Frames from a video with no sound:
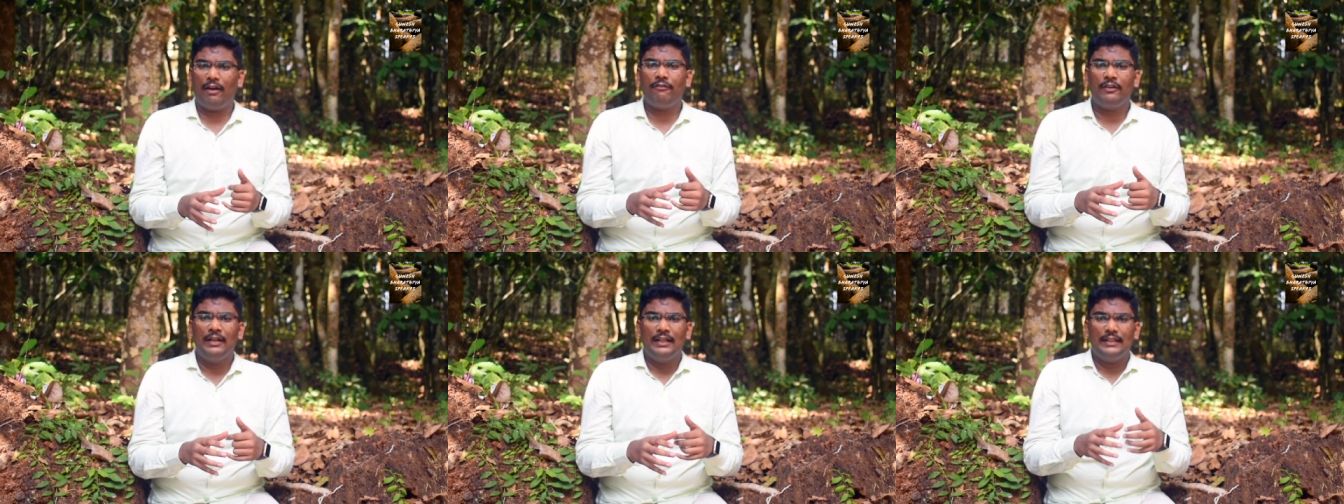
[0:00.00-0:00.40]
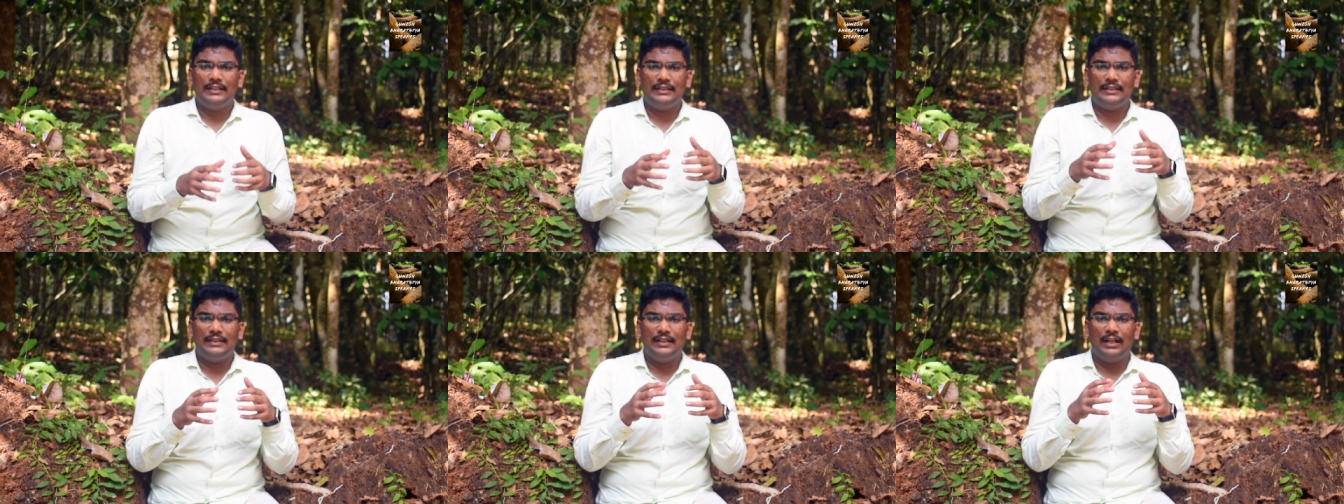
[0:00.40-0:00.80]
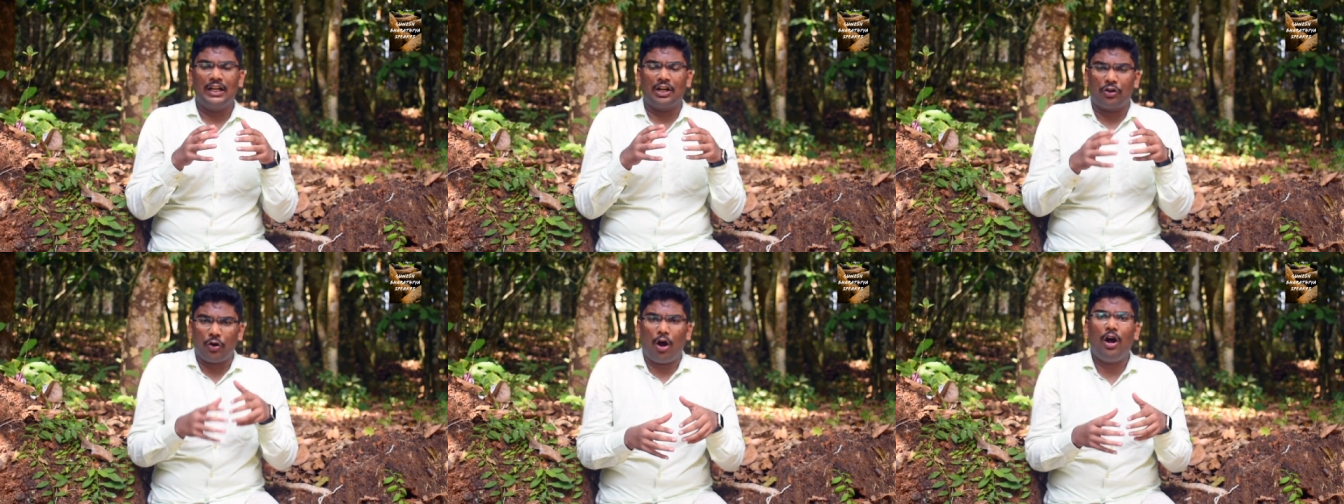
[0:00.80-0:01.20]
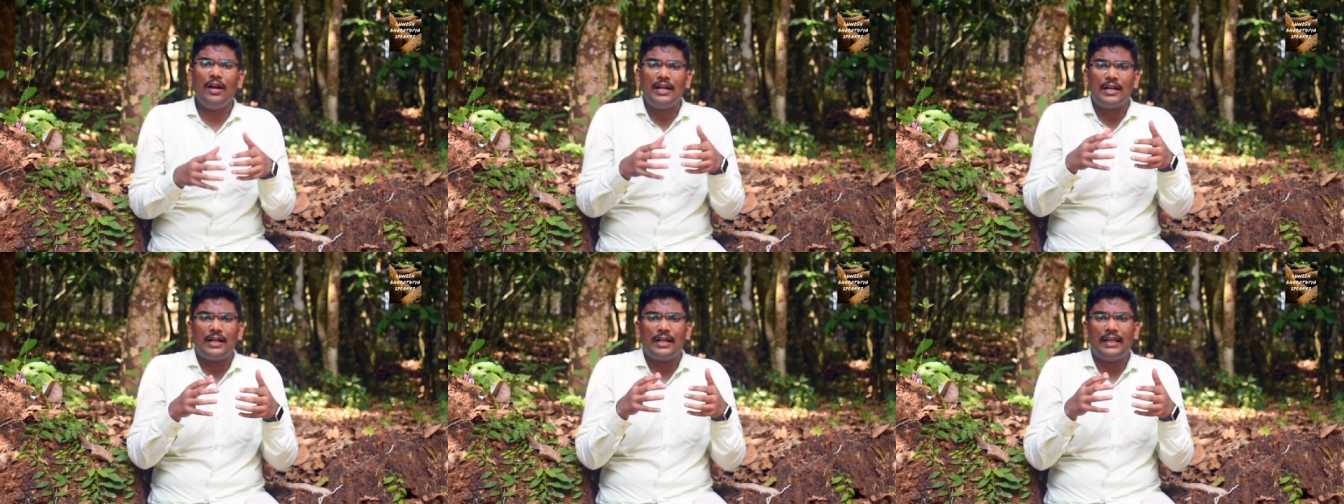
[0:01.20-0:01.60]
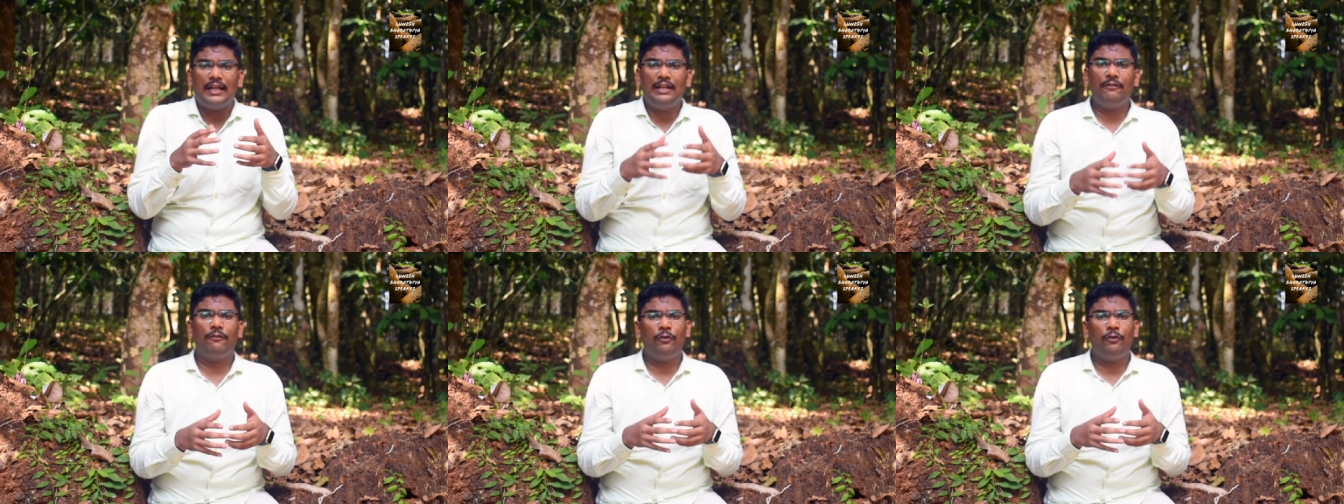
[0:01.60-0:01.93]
they would have a wrong